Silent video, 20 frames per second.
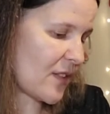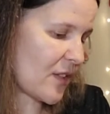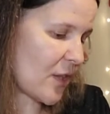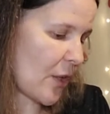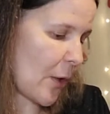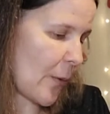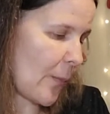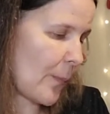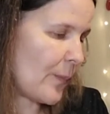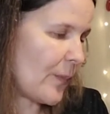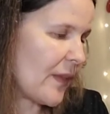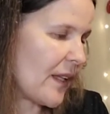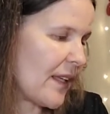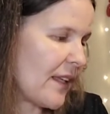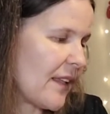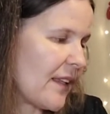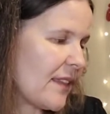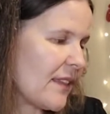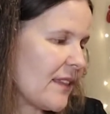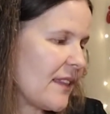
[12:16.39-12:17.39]
So
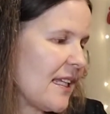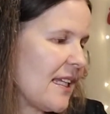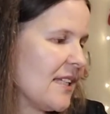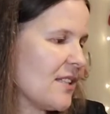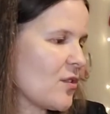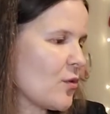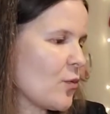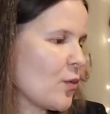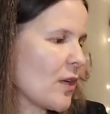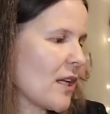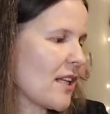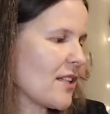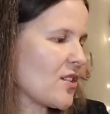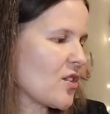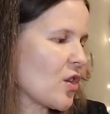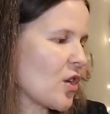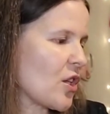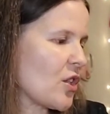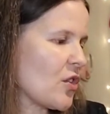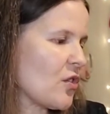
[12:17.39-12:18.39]
these are what I
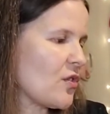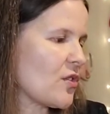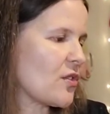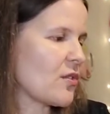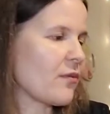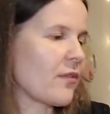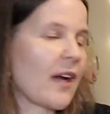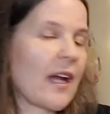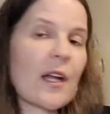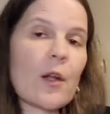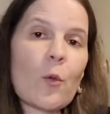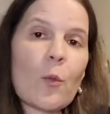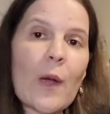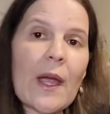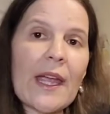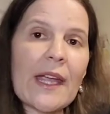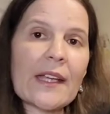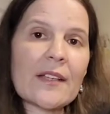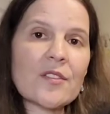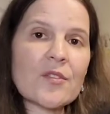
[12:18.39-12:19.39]
started using right
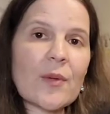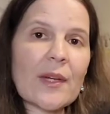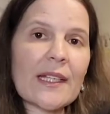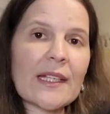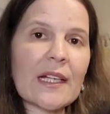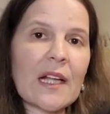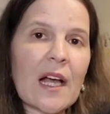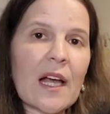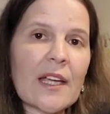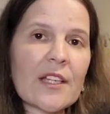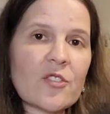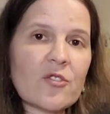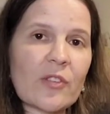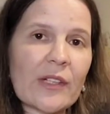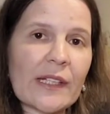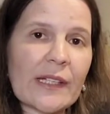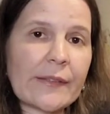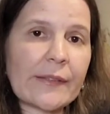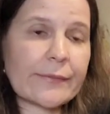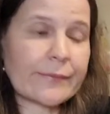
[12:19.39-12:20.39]
away so I can
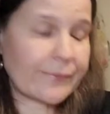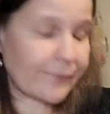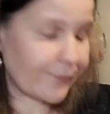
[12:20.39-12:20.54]
hydrate.